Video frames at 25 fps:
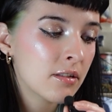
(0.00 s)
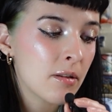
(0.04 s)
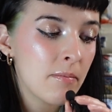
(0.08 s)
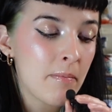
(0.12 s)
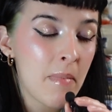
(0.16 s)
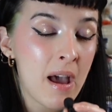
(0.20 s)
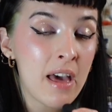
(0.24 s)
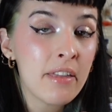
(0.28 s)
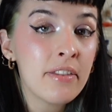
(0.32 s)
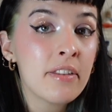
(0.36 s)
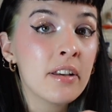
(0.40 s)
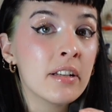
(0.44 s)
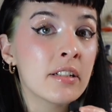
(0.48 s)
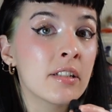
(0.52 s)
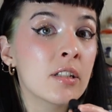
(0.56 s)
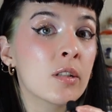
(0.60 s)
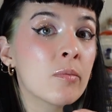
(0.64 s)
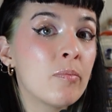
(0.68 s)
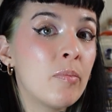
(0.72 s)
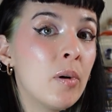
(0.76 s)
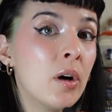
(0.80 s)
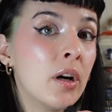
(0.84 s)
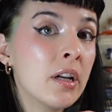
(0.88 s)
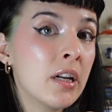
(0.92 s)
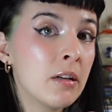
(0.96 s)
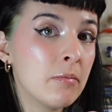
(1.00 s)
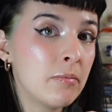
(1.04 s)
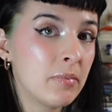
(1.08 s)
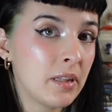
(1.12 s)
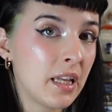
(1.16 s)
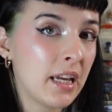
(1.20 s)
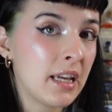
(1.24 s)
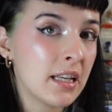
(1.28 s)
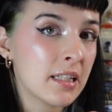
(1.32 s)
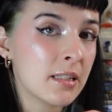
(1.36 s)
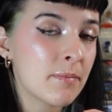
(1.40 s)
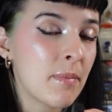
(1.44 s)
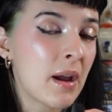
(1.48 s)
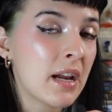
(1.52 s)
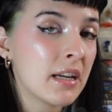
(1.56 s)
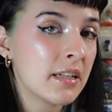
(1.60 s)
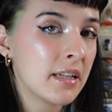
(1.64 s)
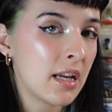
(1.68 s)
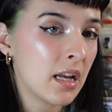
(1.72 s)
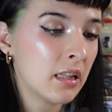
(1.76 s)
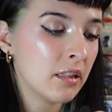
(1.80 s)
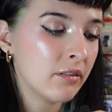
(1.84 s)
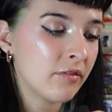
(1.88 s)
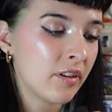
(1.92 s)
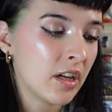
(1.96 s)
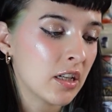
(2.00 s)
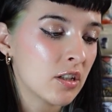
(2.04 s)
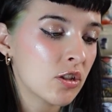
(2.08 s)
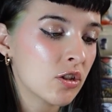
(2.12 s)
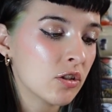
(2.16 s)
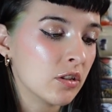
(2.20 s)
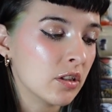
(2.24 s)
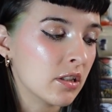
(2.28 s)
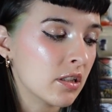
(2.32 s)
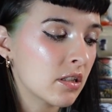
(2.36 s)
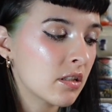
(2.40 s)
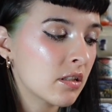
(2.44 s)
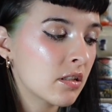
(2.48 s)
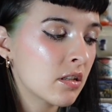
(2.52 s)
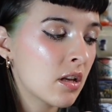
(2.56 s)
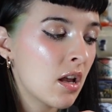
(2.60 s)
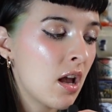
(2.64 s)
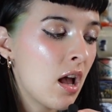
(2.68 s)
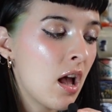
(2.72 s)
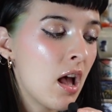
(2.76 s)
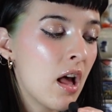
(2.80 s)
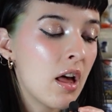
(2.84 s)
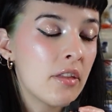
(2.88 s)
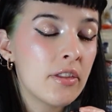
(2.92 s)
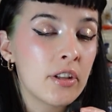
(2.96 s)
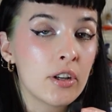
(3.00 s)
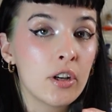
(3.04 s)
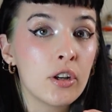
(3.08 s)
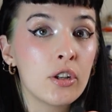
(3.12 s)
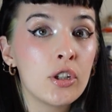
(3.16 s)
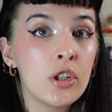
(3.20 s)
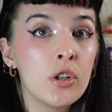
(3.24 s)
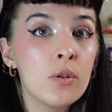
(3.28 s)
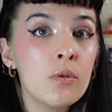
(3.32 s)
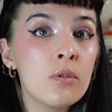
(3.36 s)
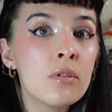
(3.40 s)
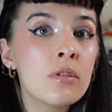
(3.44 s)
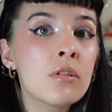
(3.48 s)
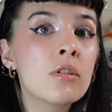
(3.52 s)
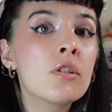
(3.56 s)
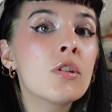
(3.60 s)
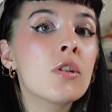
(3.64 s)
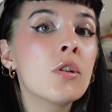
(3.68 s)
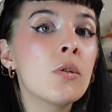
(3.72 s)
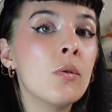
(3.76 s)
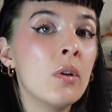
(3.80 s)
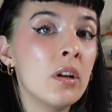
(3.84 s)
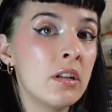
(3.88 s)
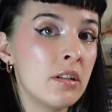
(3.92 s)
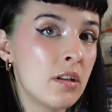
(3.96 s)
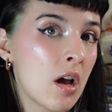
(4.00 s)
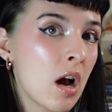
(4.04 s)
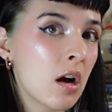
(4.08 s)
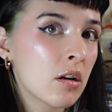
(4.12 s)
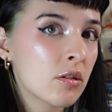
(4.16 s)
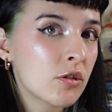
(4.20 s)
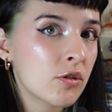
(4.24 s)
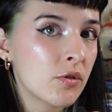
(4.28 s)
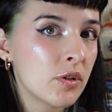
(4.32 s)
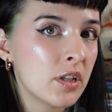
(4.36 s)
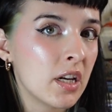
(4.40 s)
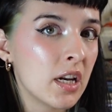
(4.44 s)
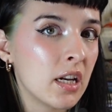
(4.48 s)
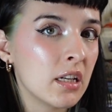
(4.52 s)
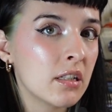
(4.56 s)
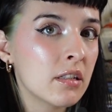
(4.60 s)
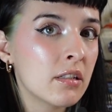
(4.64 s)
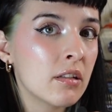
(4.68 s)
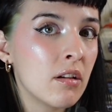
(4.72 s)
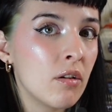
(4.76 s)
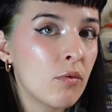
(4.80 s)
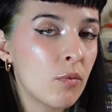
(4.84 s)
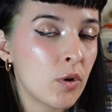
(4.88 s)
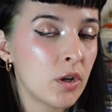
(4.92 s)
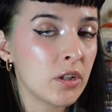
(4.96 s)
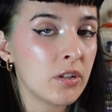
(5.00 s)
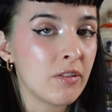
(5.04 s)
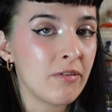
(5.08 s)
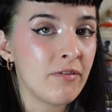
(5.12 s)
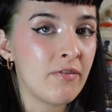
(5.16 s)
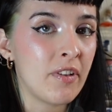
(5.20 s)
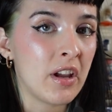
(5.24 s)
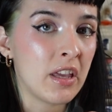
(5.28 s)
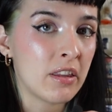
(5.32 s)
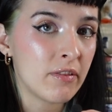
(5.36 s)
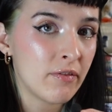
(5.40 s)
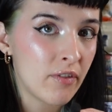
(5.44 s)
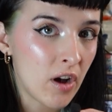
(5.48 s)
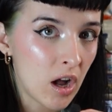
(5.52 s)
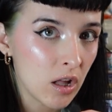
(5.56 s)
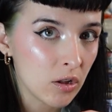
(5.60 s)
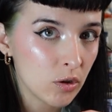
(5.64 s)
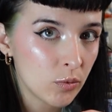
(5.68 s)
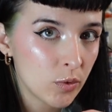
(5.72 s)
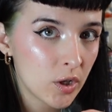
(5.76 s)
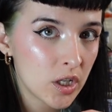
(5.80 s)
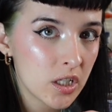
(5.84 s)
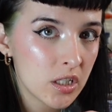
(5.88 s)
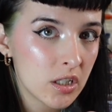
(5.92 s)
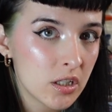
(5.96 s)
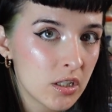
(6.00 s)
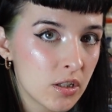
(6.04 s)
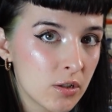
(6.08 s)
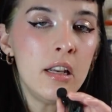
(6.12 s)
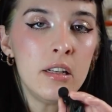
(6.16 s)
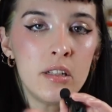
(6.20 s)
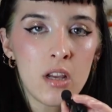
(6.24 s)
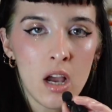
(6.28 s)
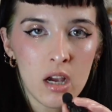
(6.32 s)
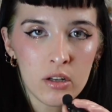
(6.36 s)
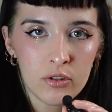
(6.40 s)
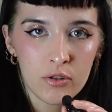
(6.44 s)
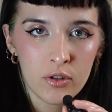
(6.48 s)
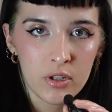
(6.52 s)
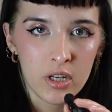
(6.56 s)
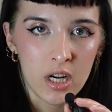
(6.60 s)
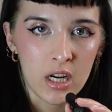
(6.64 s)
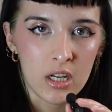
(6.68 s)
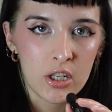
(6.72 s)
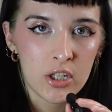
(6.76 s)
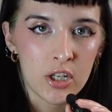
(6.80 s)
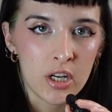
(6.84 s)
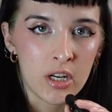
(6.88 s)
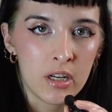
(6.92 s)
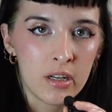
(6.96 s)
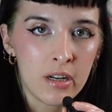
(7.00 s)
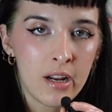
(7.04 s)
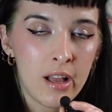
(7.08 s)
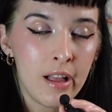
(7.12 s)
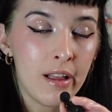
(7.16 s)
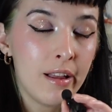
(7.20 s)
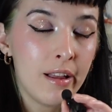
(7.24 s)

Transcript: the methods put in place by televangelists that are used to indoctrinate Word of Faith followers. Indoctrination.